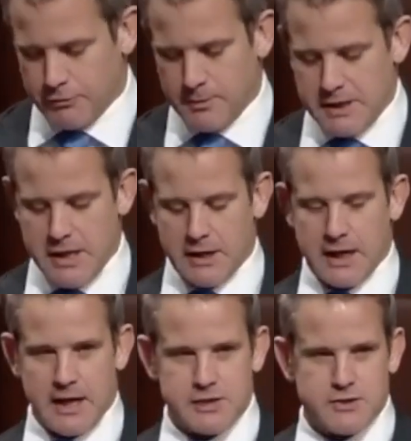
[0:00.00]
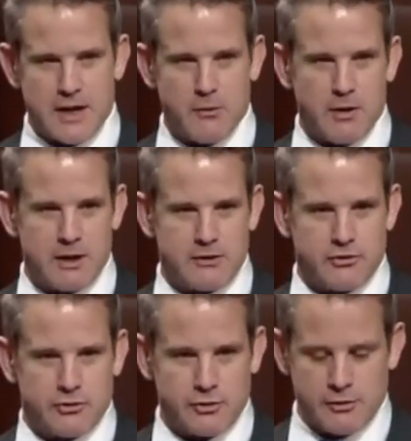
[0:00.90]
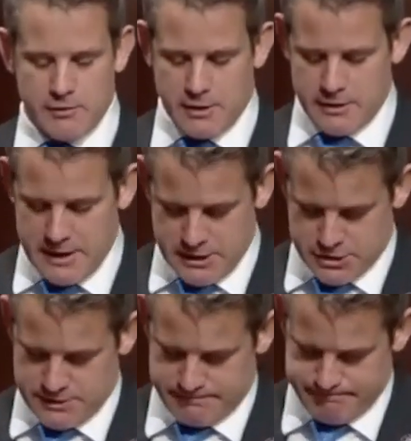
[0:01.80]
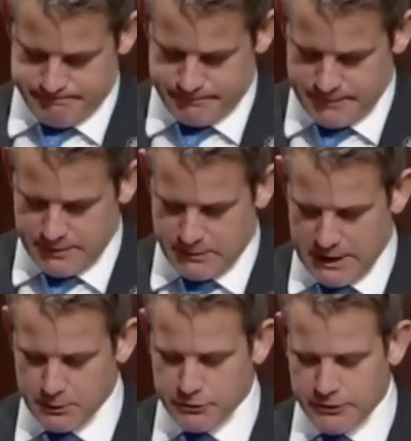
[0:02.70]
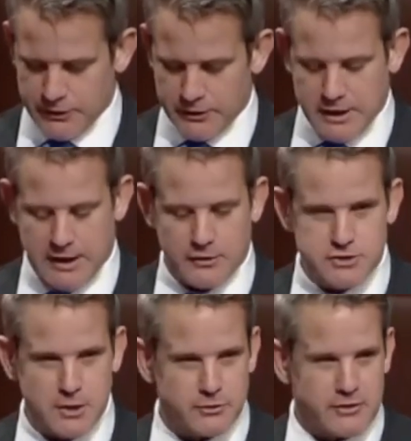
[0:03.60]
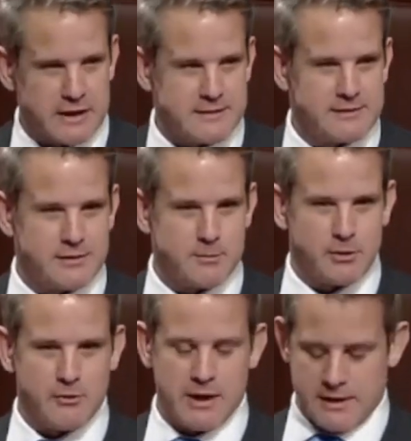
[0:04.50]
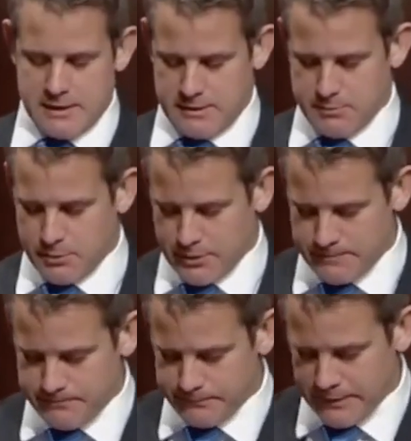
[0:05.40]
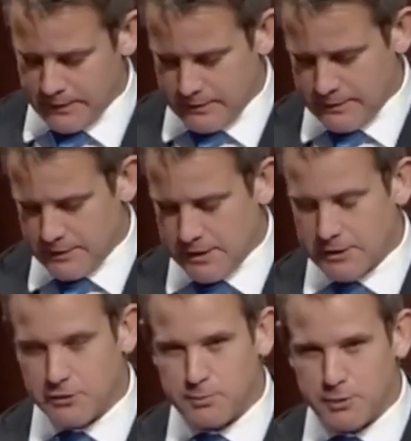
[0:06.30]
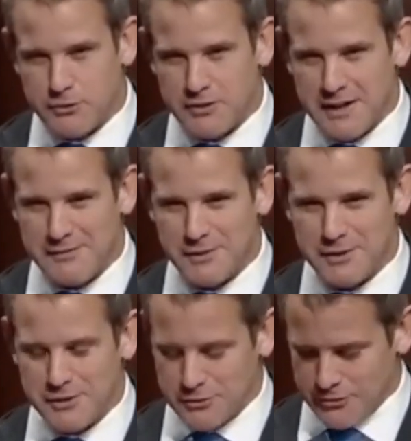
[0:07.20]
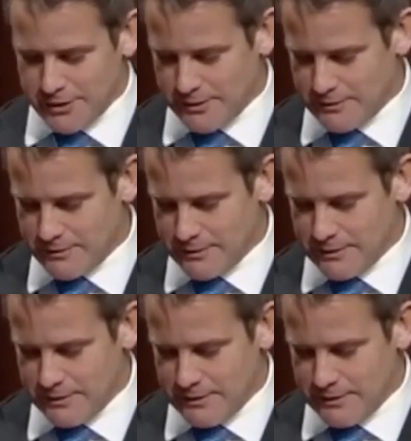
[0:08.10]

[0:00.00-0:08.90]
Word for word: I knew from a young age that I wanted to serve our nation. While I was still in college, I was elected to the McLean County Board, the youngest person ever to do so.